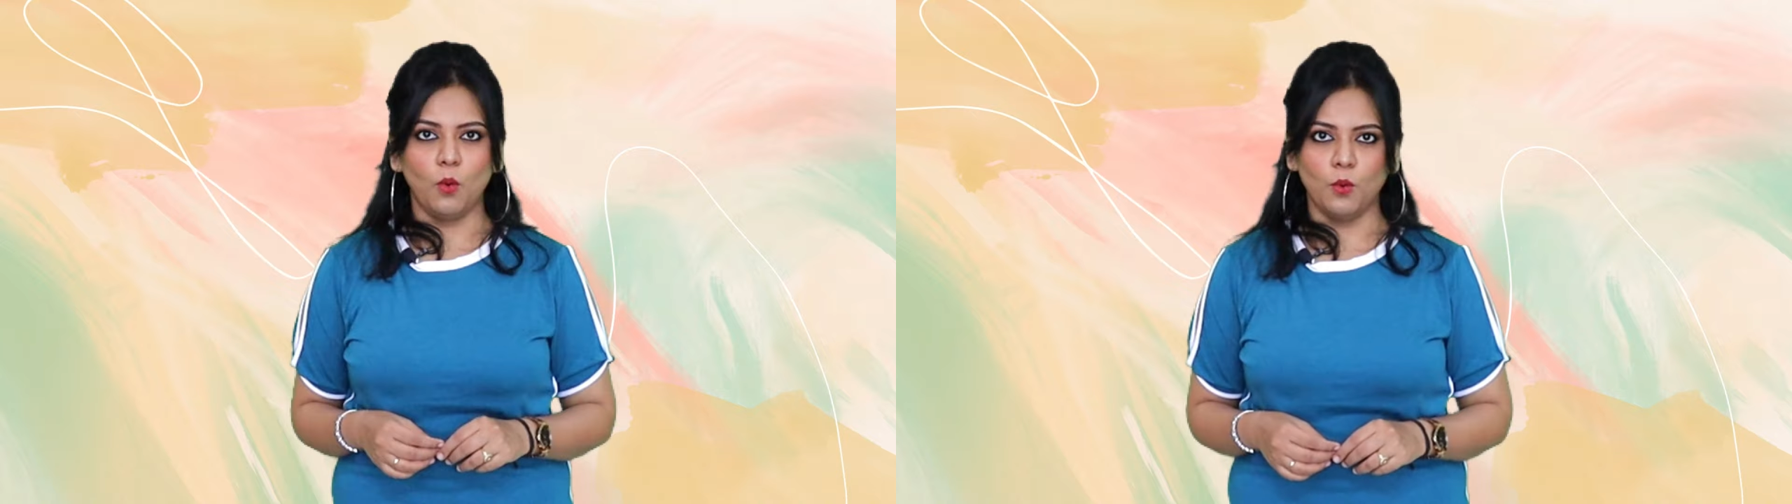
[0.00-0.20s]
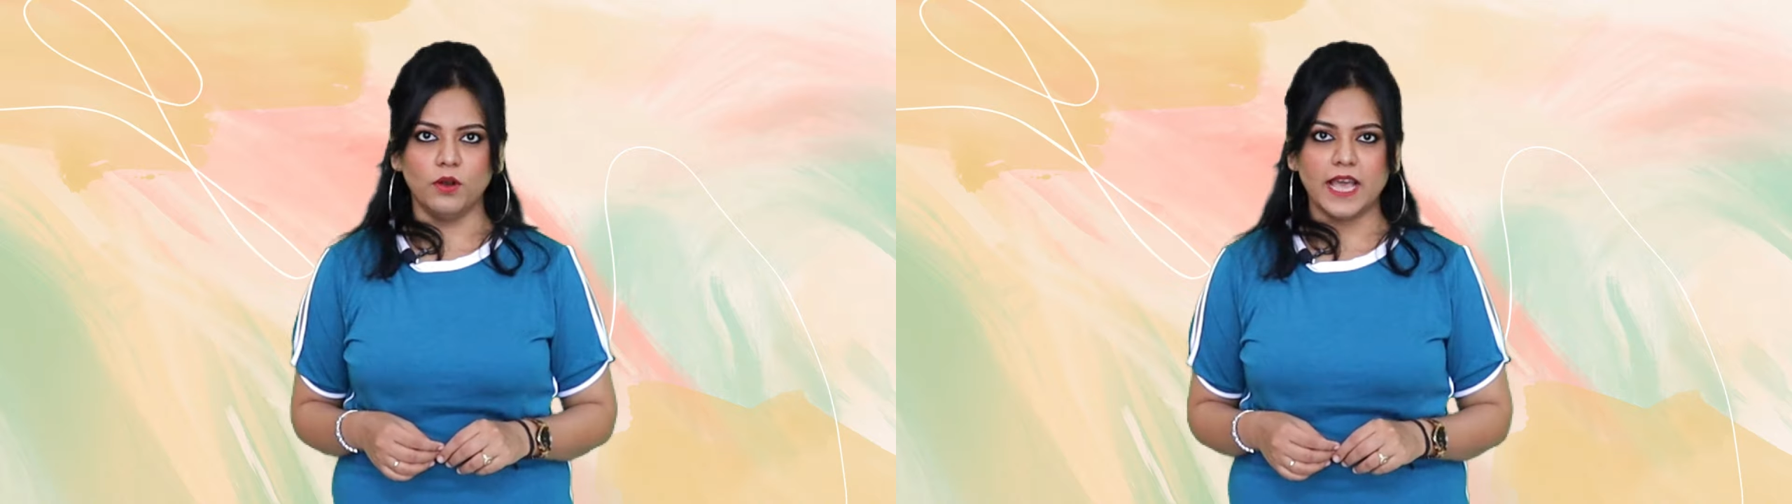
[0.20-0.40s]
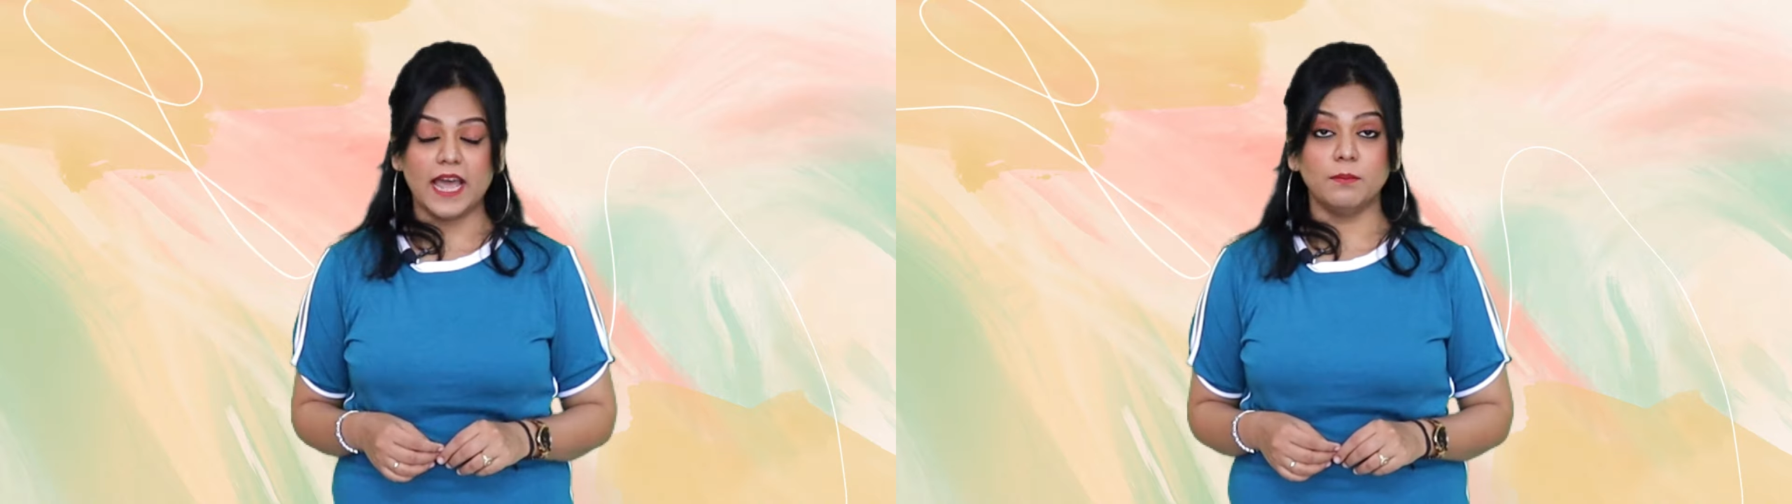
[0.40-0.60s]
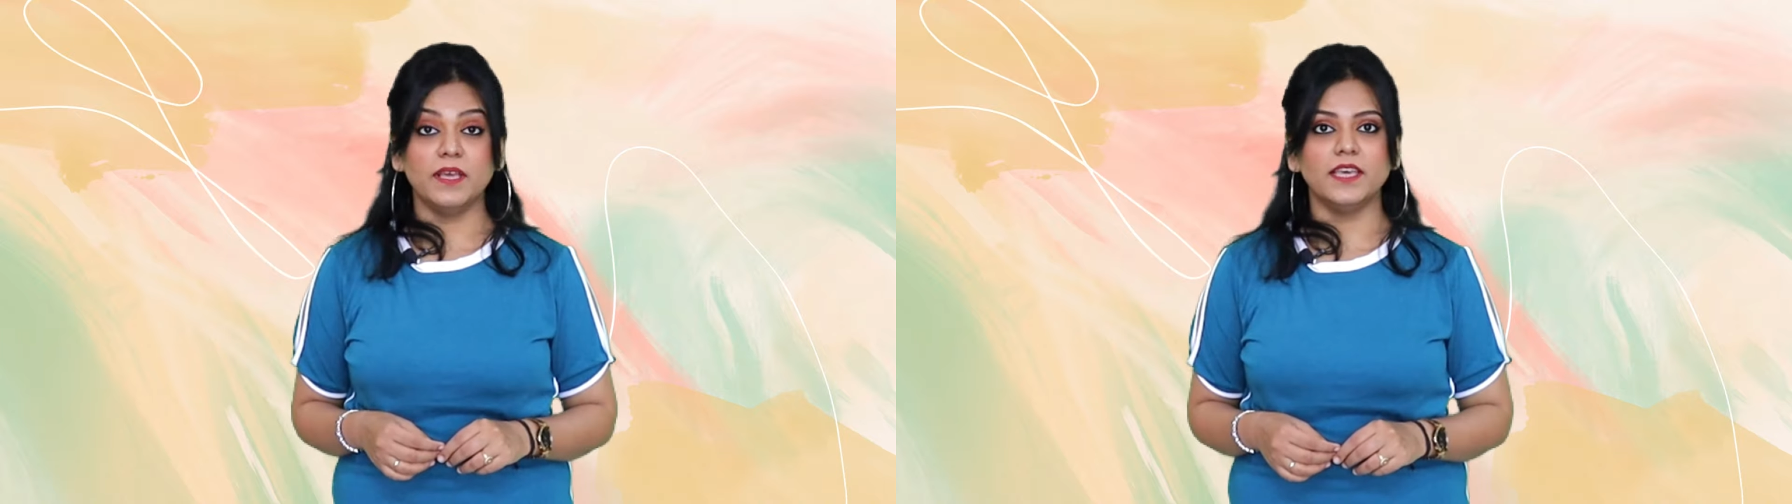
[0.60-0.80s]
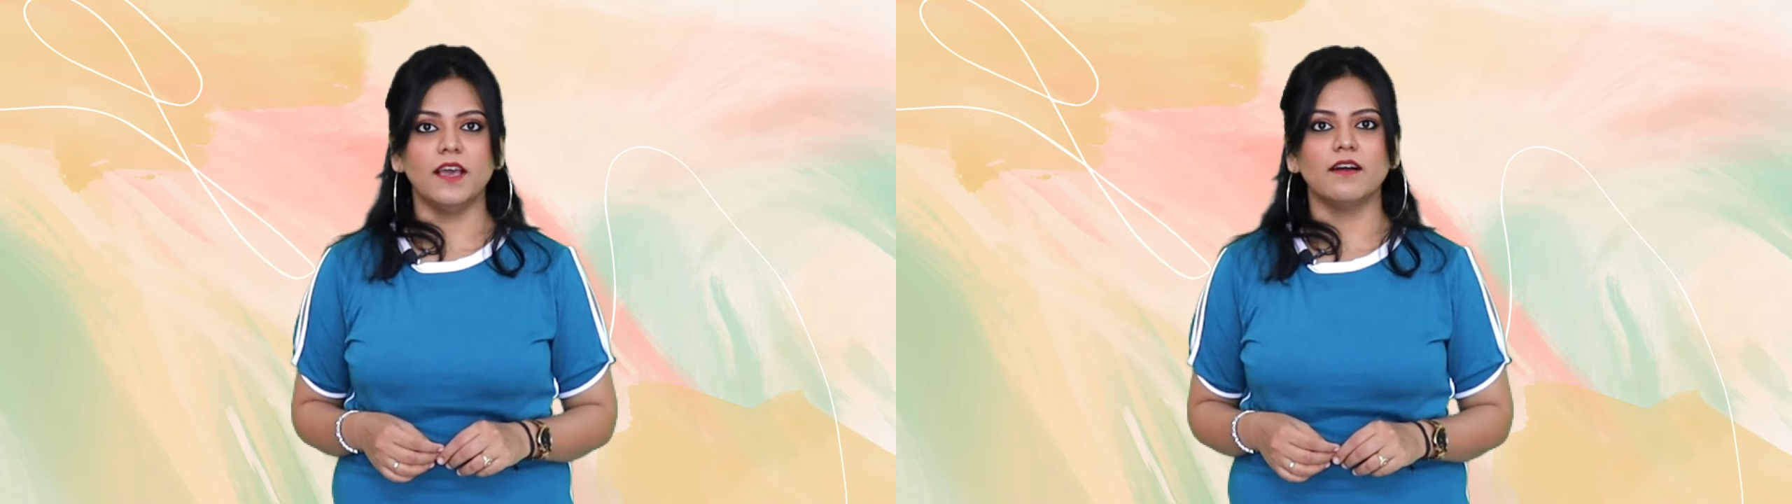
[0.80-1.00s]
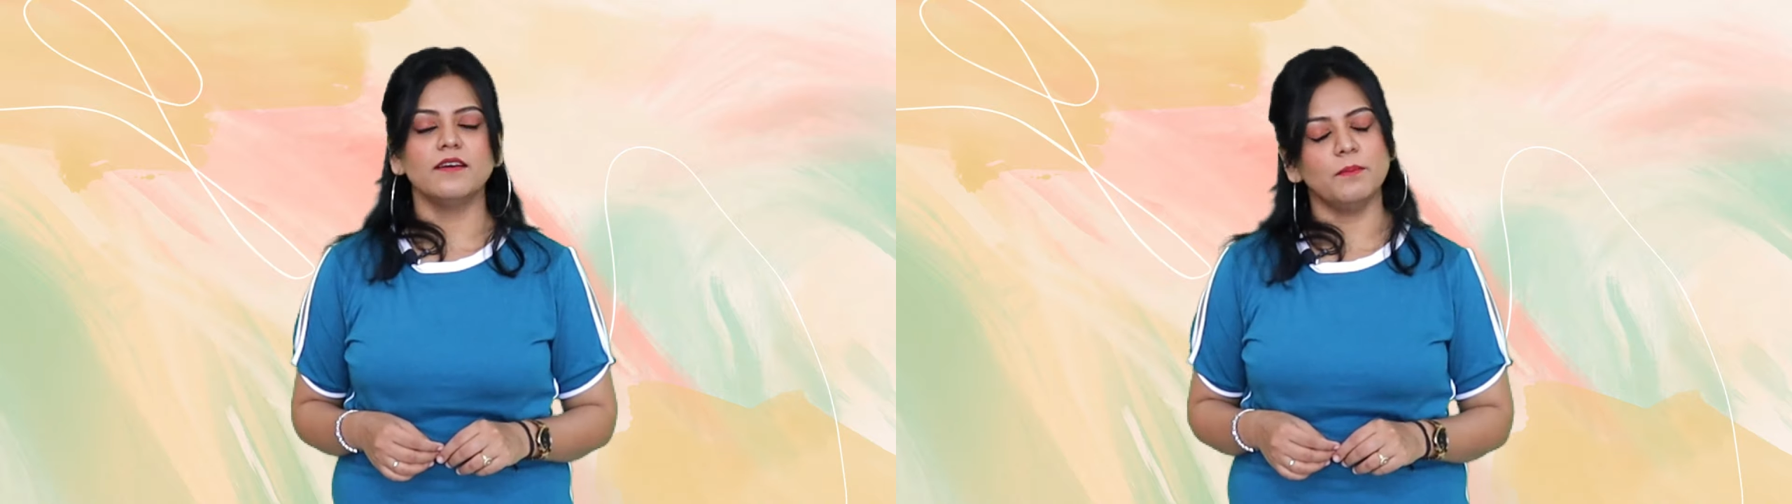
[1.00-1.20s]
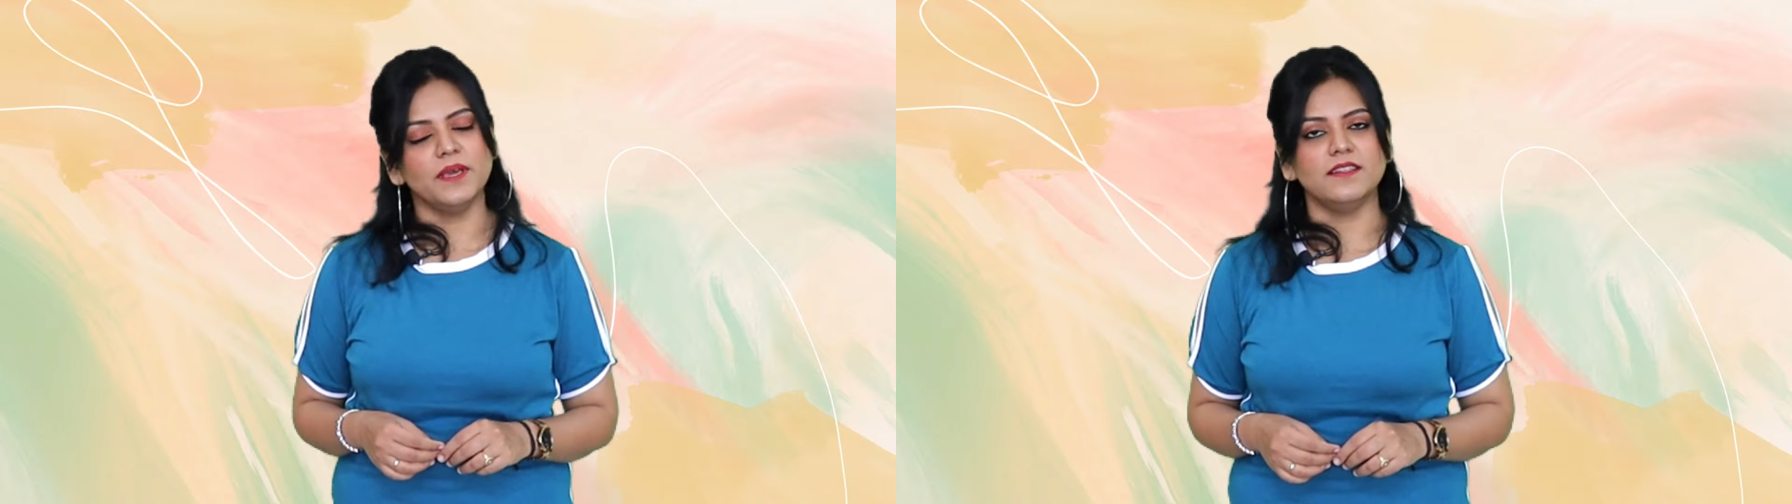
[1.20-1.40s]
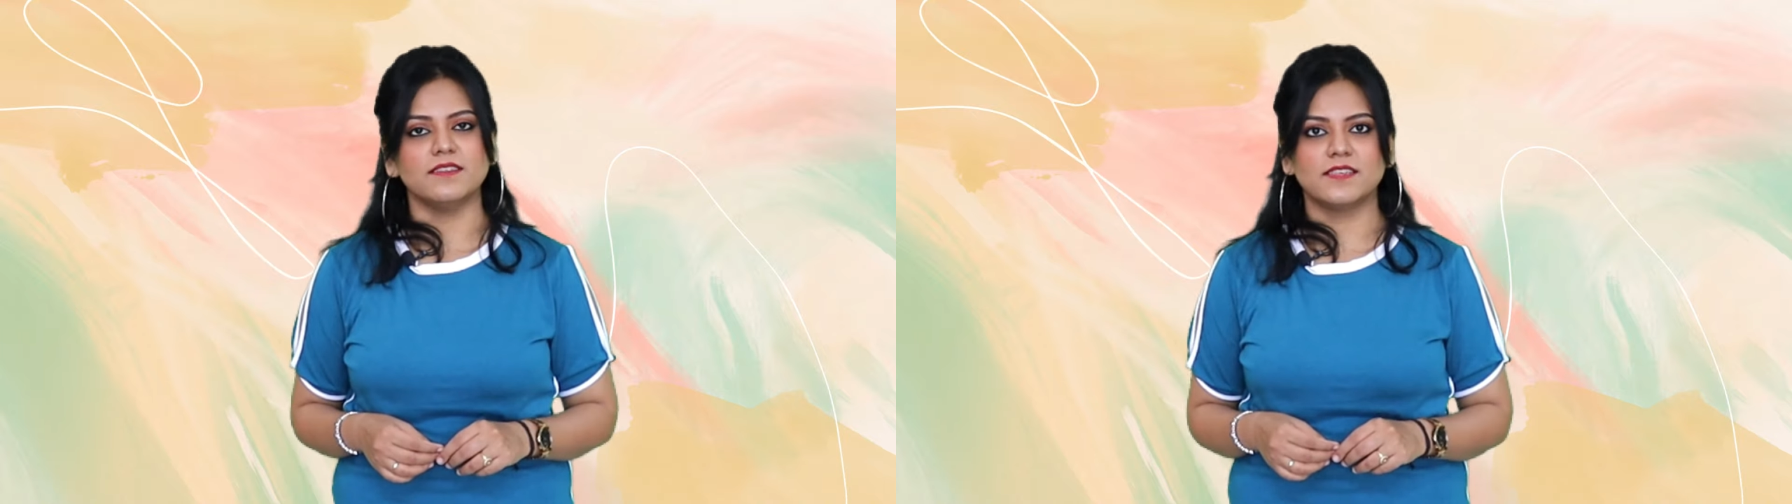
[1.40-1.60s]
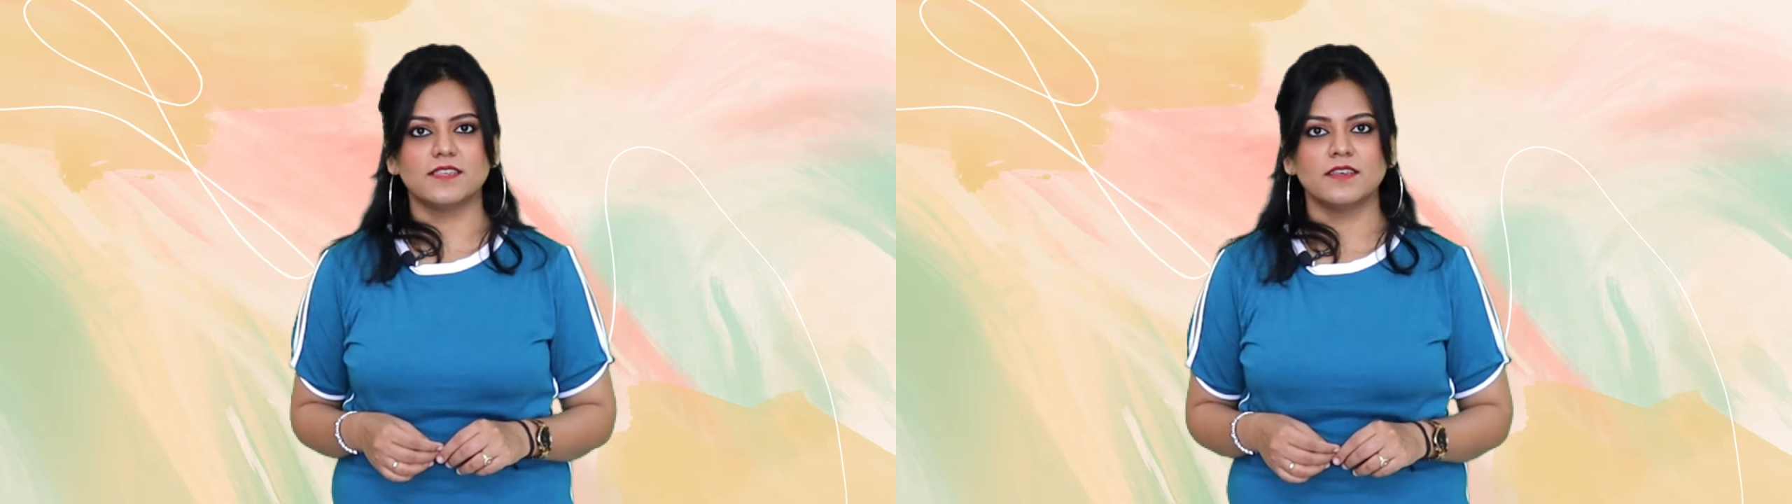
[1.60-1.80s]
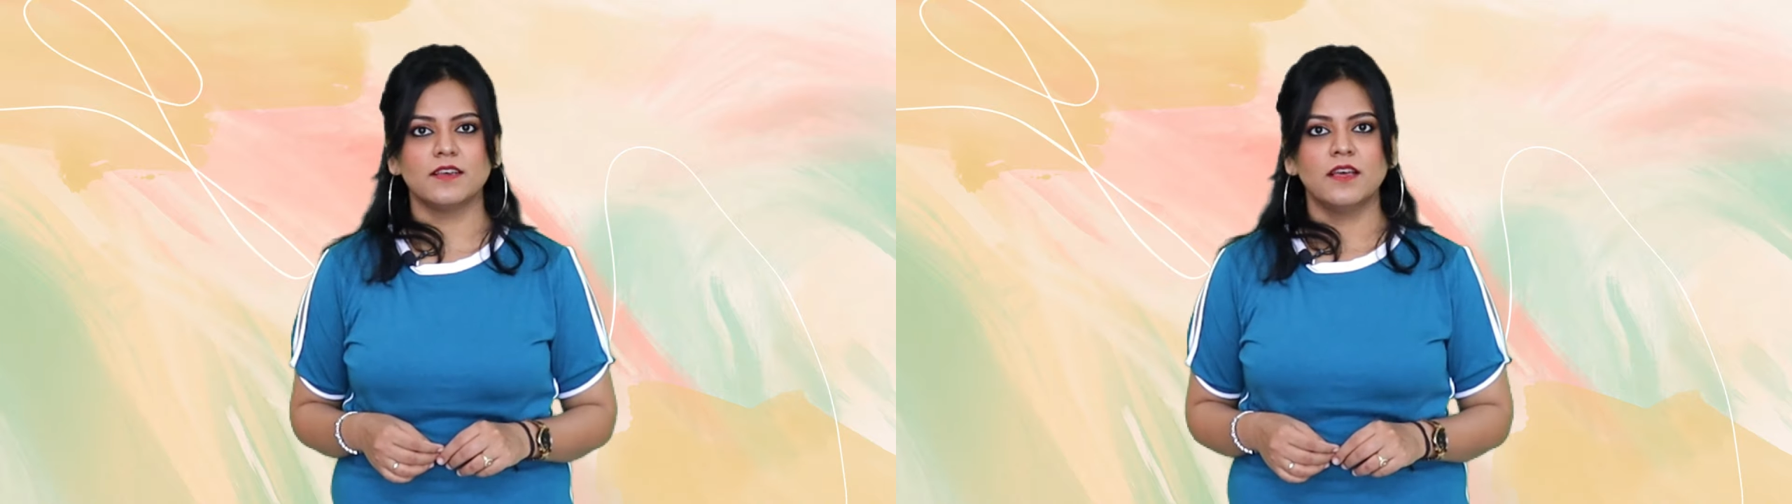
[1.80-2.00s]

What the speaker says: old and being young means.